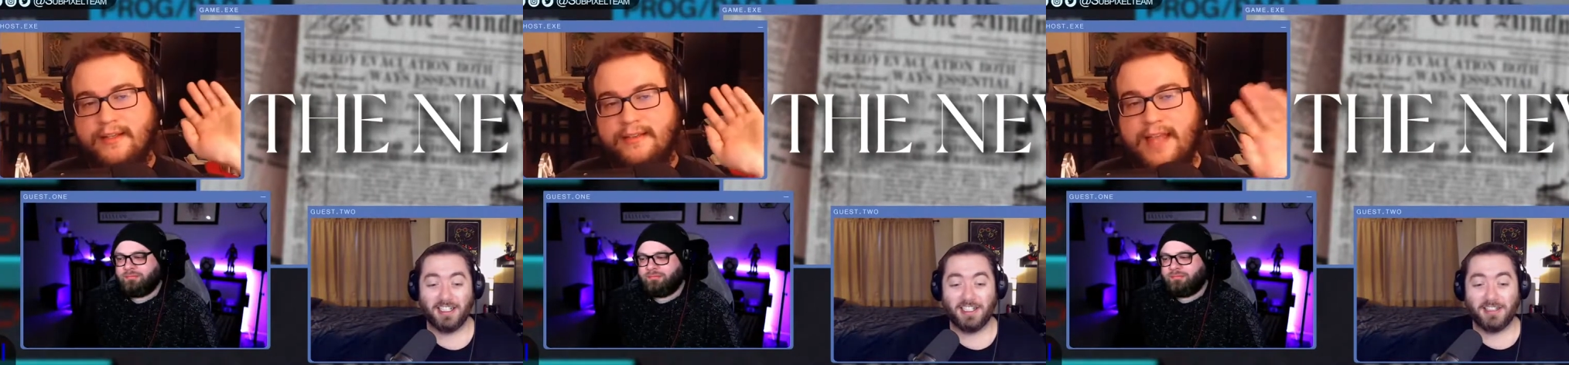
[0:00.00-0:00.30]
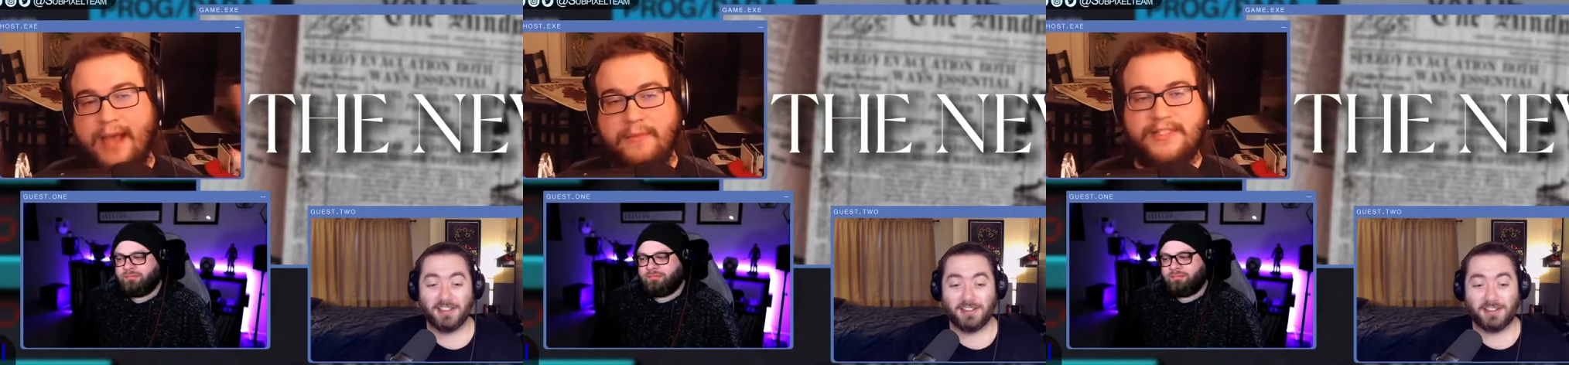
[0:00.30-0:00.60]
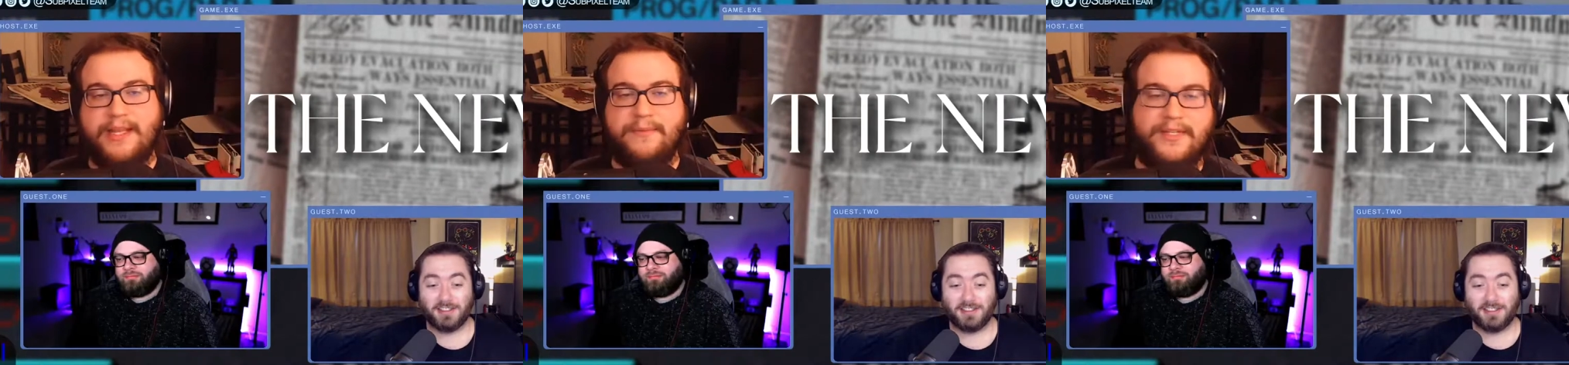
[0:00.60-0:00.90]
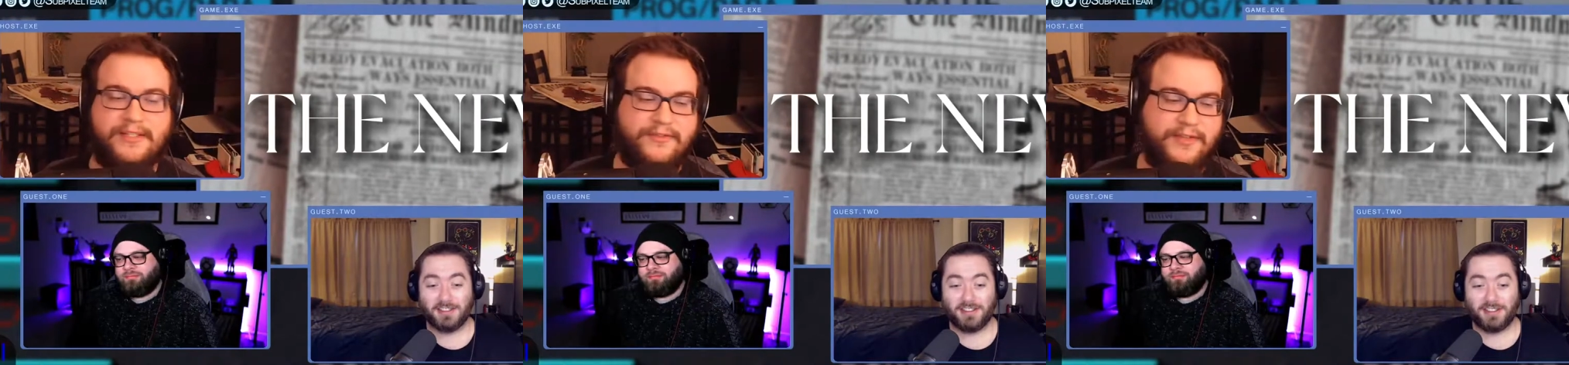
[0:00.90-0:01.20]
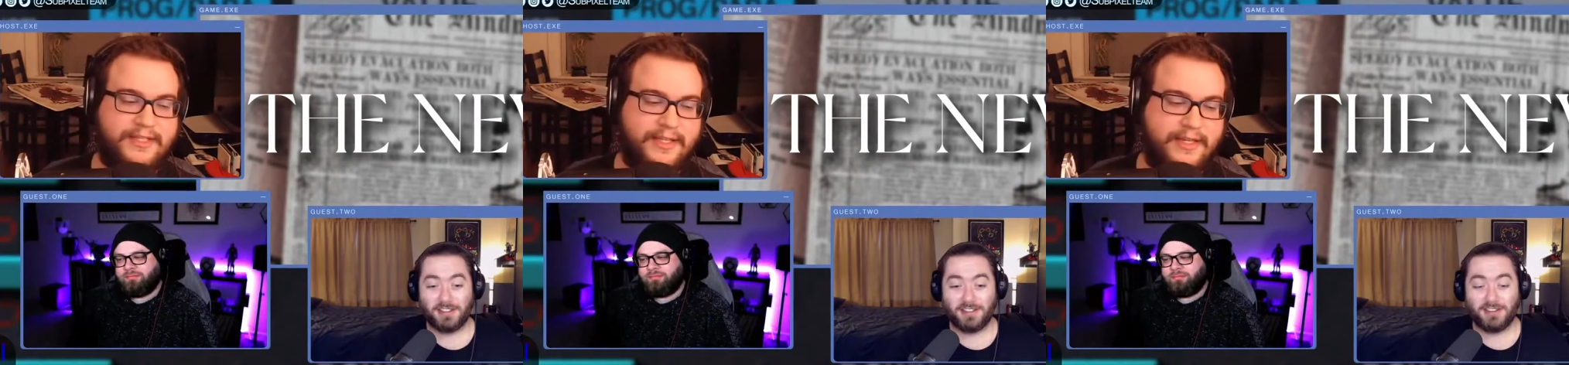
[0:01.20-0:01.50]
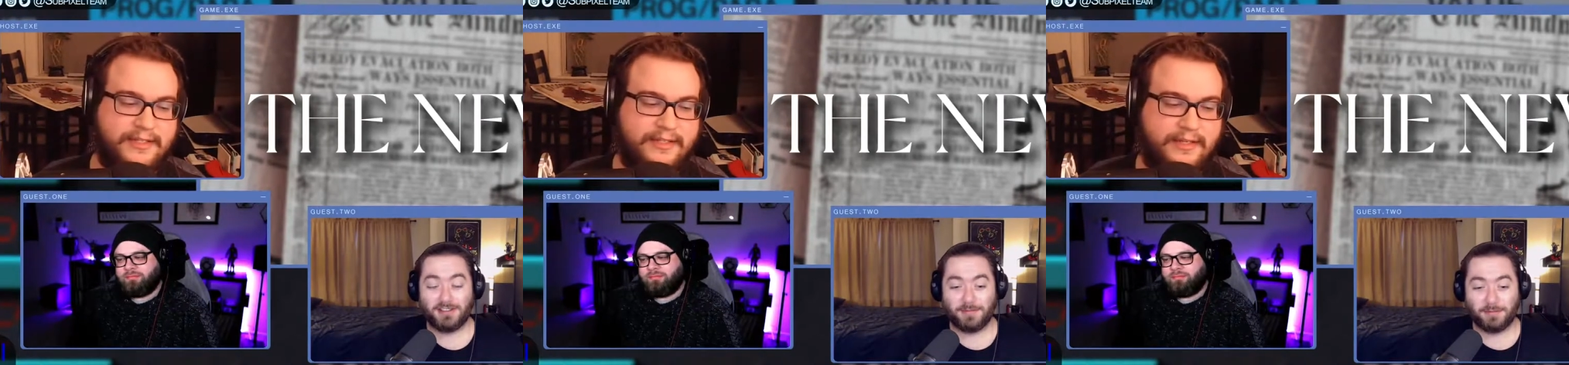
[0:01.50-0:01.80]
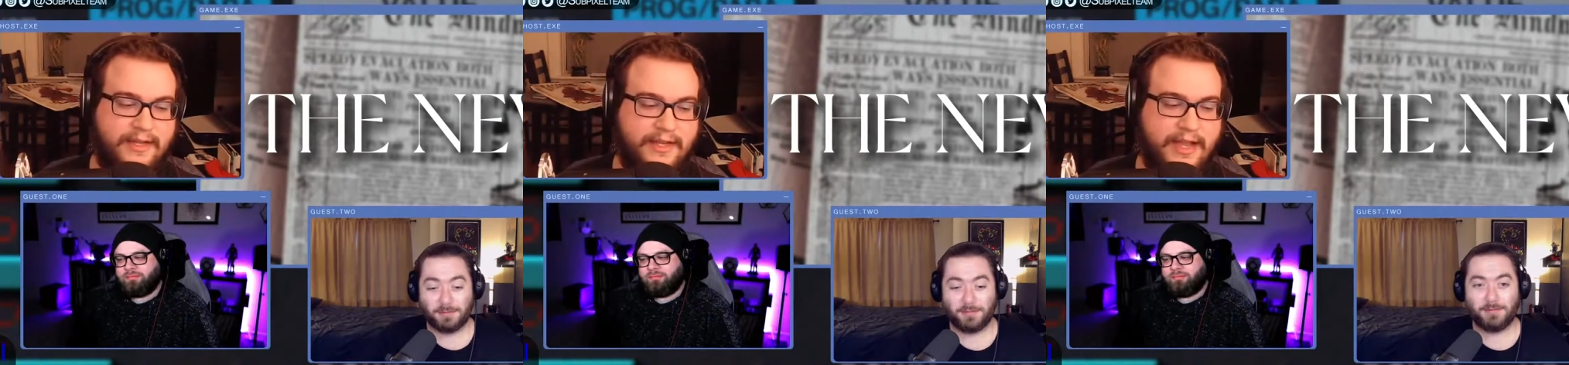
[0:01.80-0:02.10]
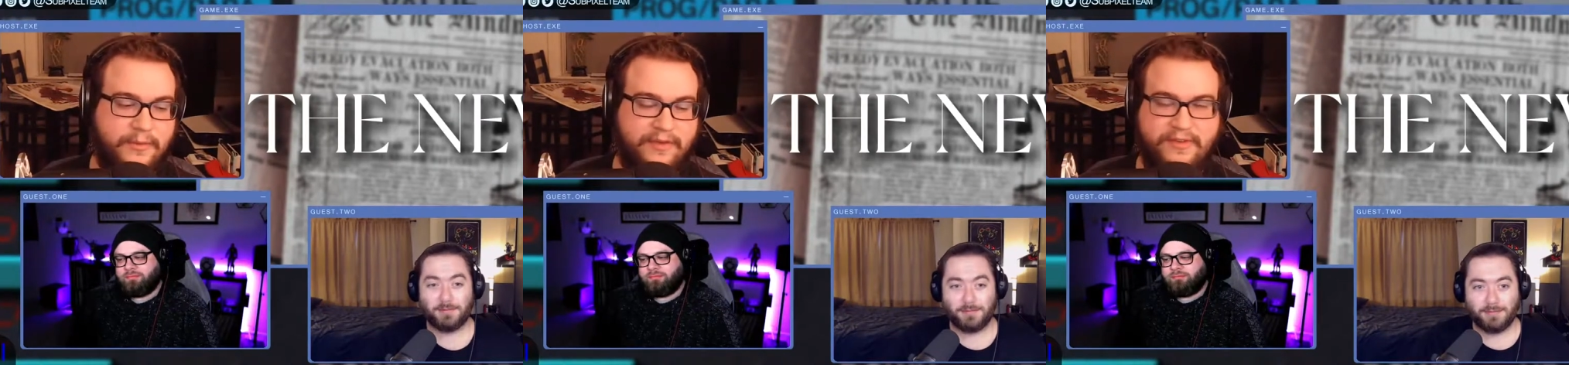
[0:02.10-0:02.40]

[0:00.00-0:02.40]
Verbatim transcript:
Speaker 1: that was the impetus for this list. And now we